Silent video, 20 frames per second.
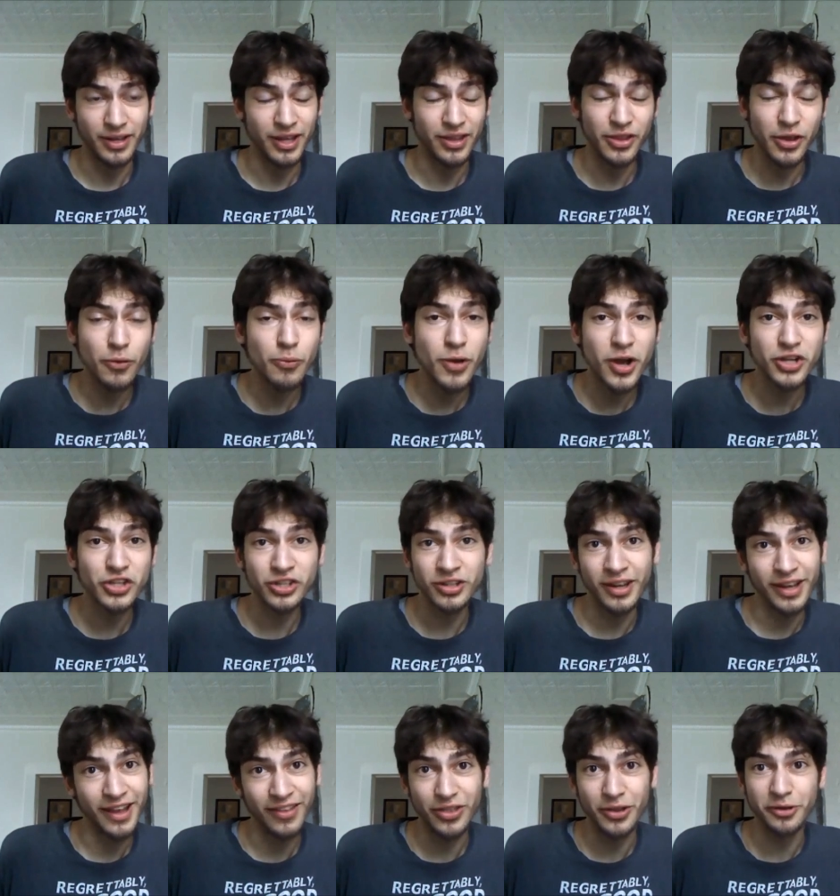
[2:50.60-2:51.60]
and they're rushing
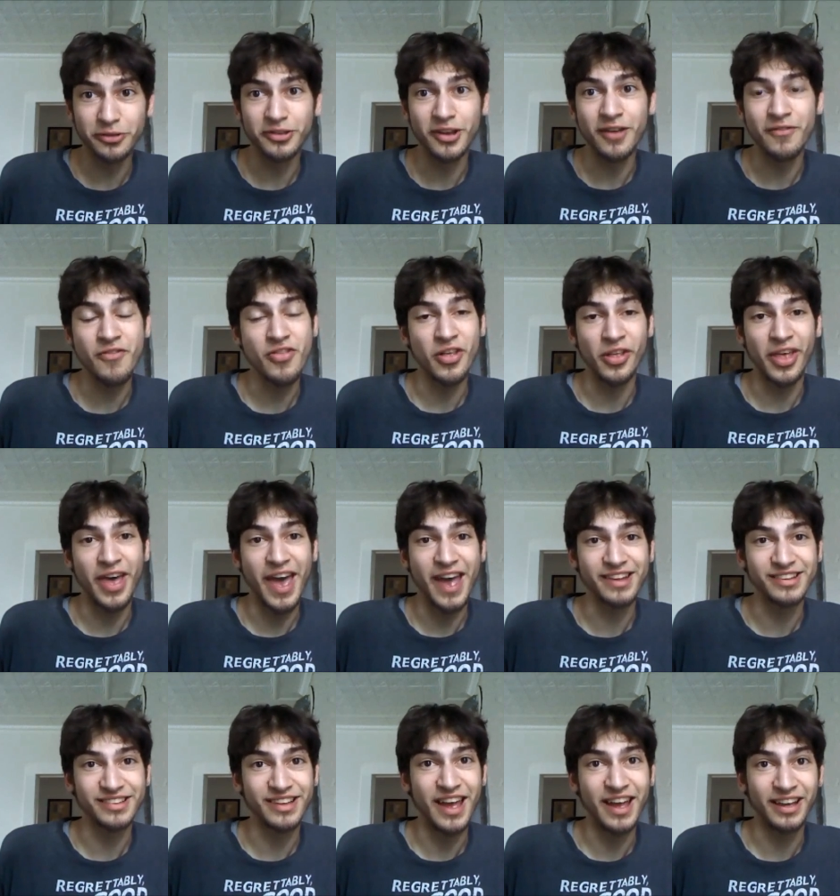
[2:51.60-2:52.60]
to get those done for the
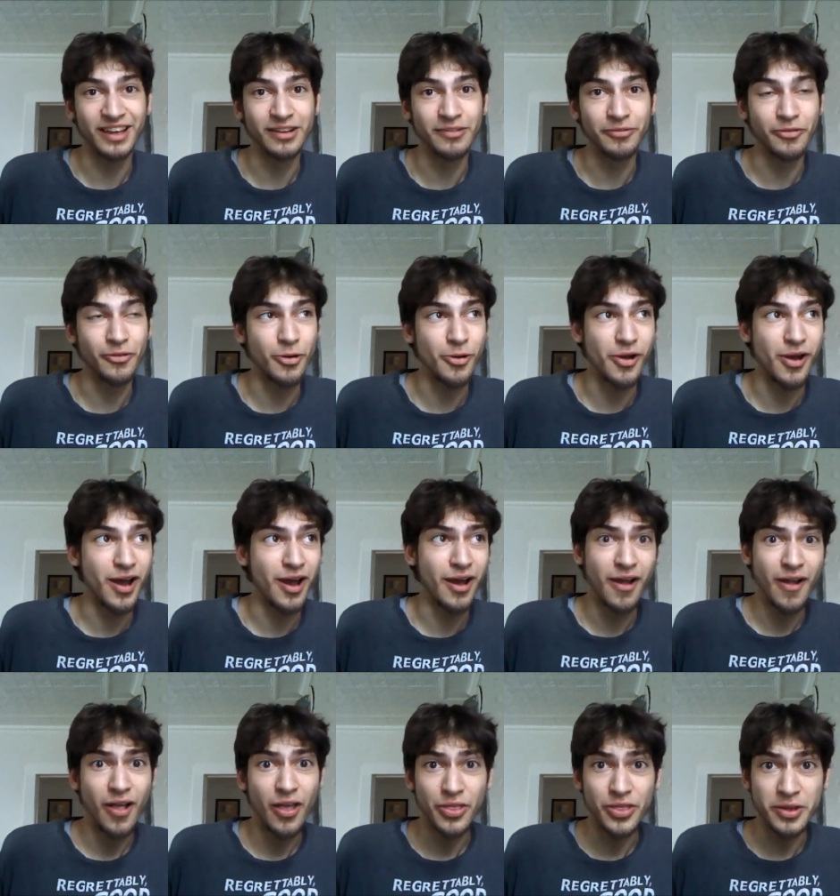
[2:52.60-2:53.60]
last second for
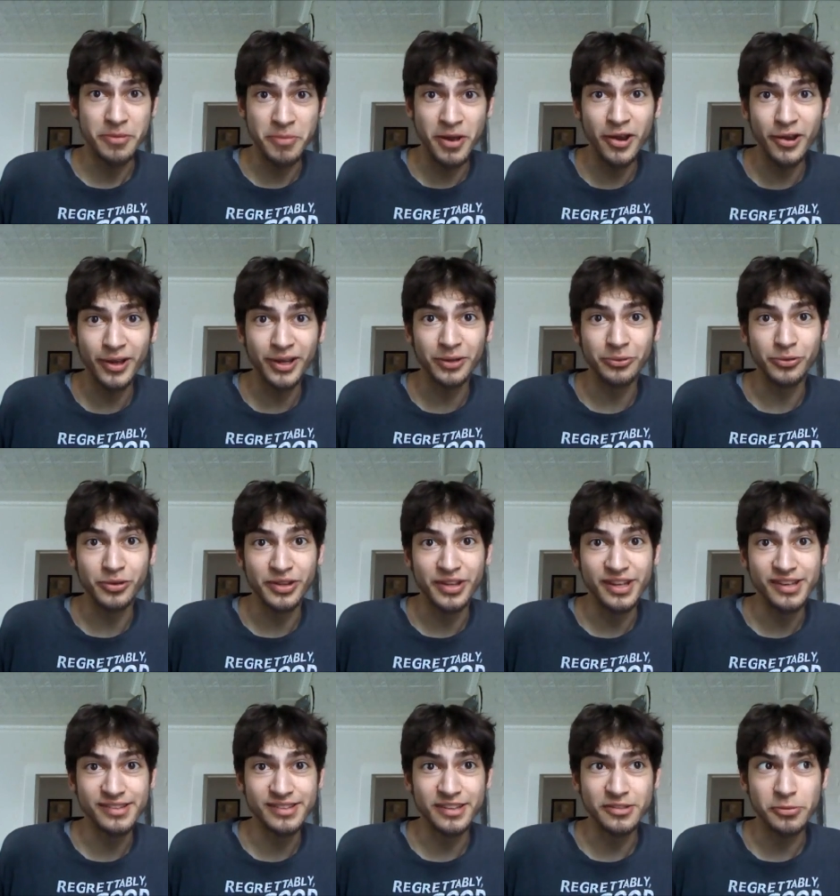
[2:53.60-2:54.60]
uh, the American
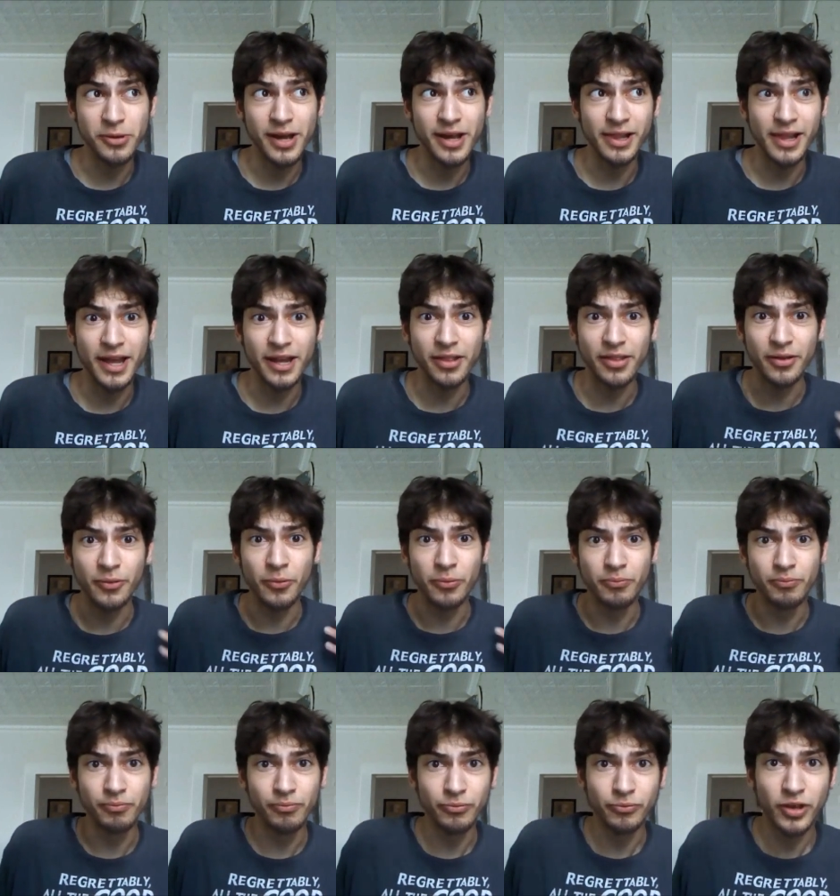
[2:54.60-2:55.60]
release. That's why a lot of
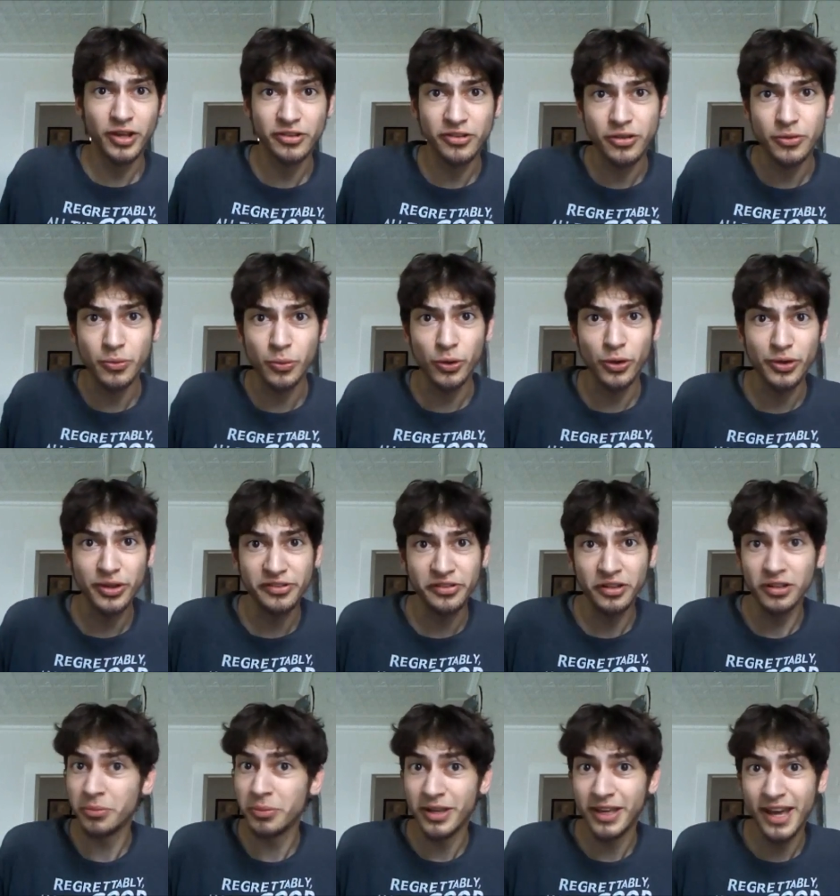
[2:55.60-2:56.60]
the rest of the world
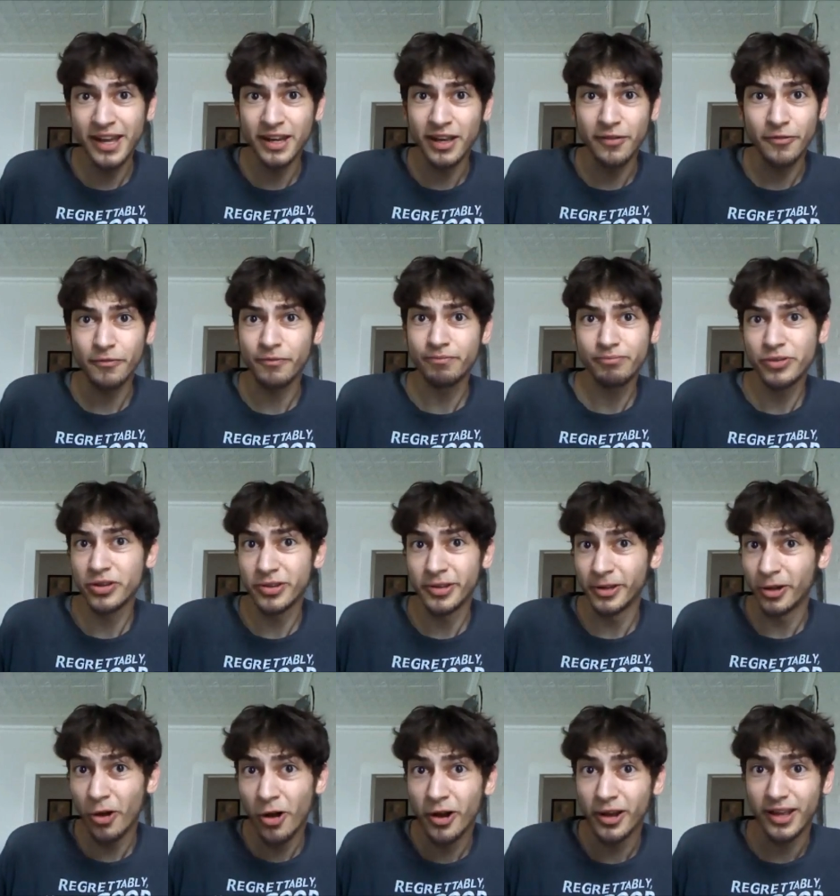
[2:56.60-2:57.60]
isn't going to be getting it till
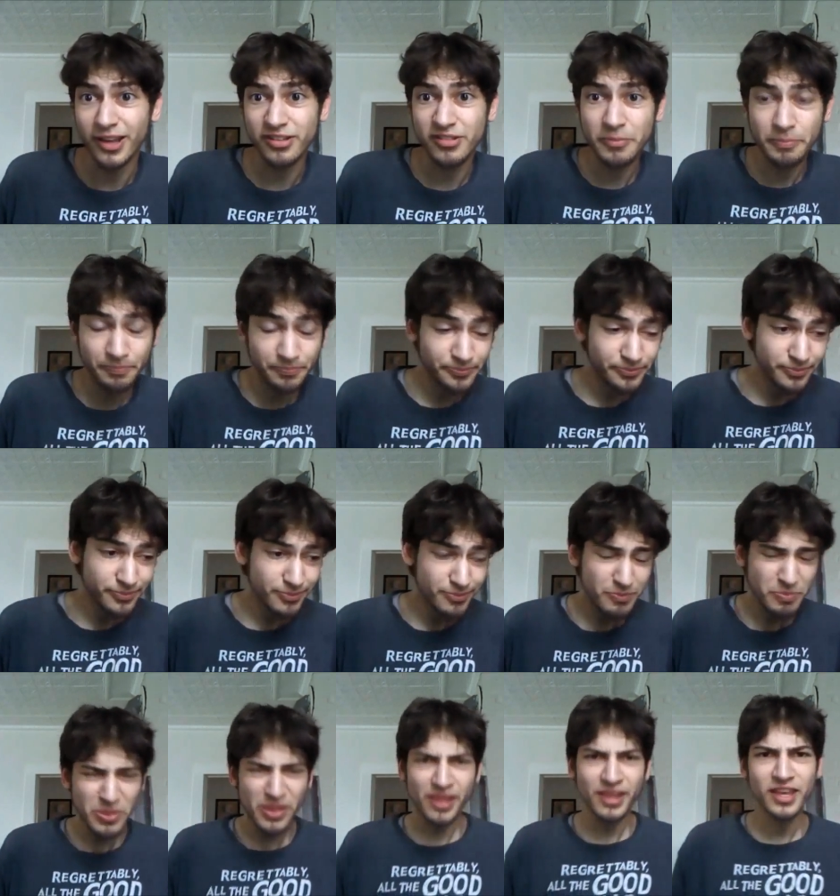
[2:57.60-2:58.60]
like August.
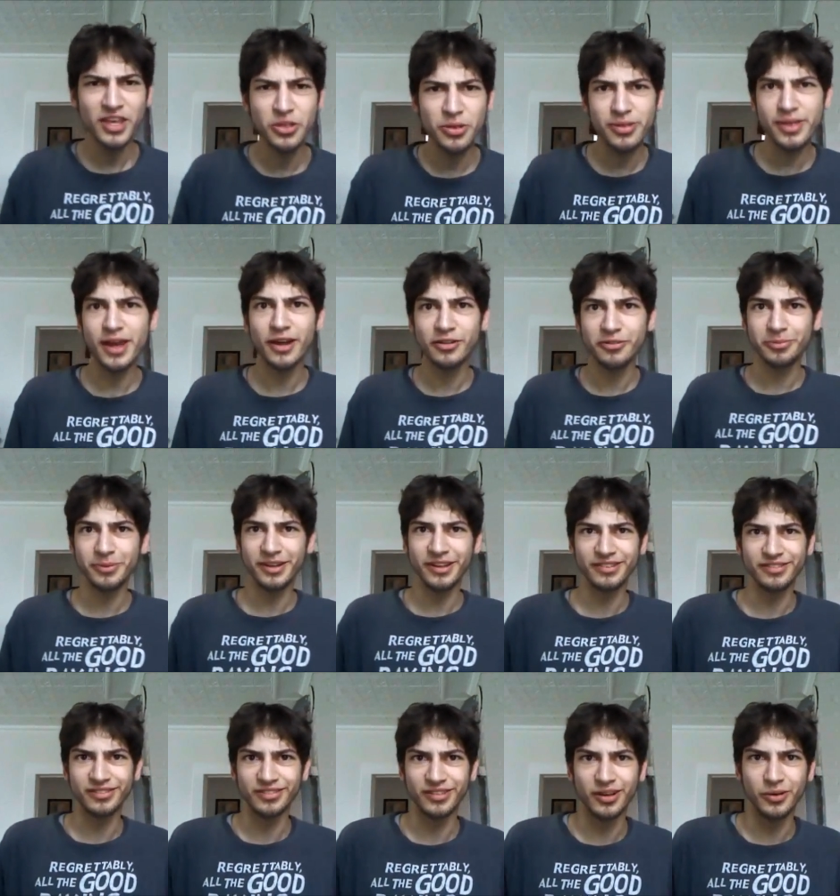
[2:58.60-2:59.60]
Either that, it's
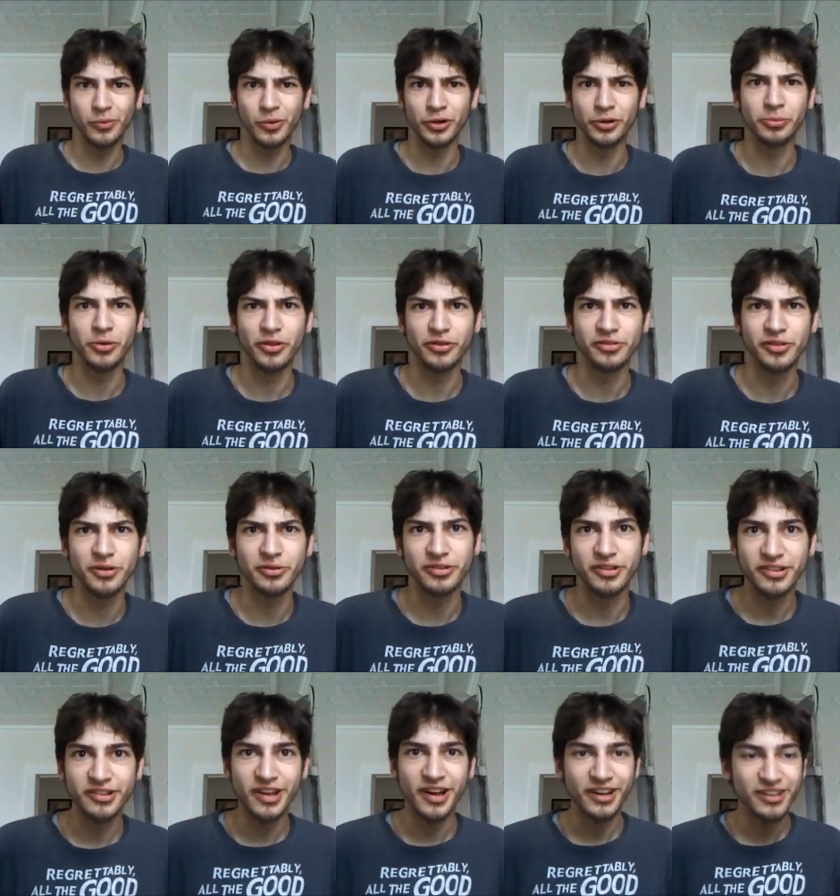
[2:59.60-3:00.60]
because uh, Warner Brothers
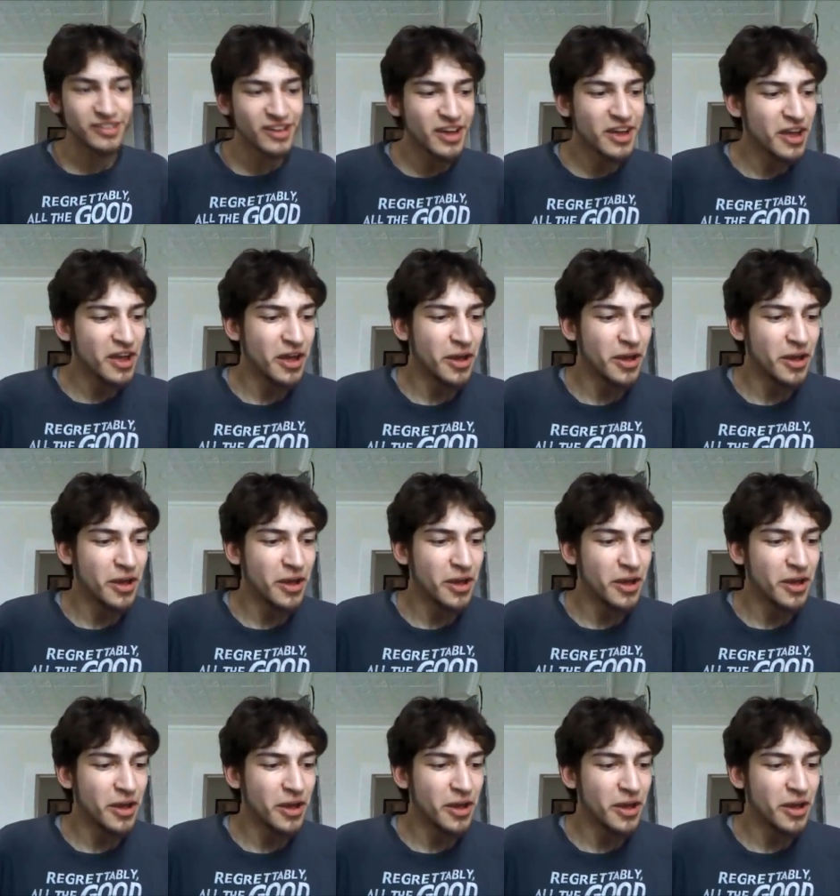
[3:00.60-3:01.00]
knows it sucks.